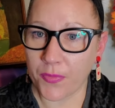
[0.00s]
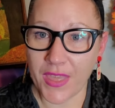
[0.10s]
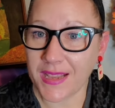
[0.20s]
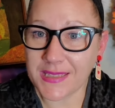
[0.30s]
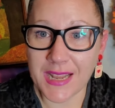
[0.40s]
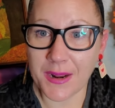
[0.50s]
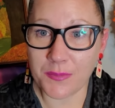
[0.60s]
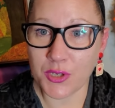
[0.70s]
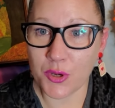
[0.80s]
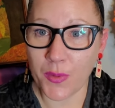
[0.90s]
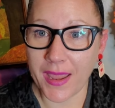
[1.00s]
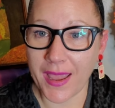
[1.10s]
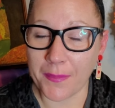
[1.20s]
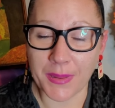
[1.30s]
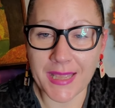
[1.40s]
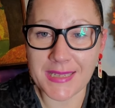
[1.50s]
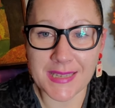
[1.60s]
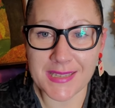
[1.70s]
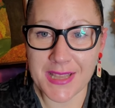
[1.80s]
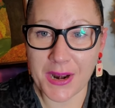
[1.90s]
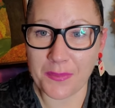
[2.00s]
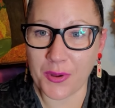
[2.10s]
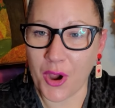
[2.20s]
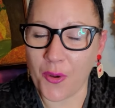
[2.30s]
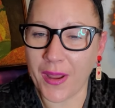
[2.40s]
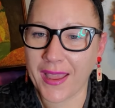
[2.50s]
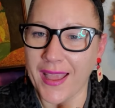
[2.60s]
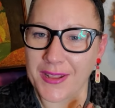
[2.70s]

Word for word: things that I'm doing and places that I'm going.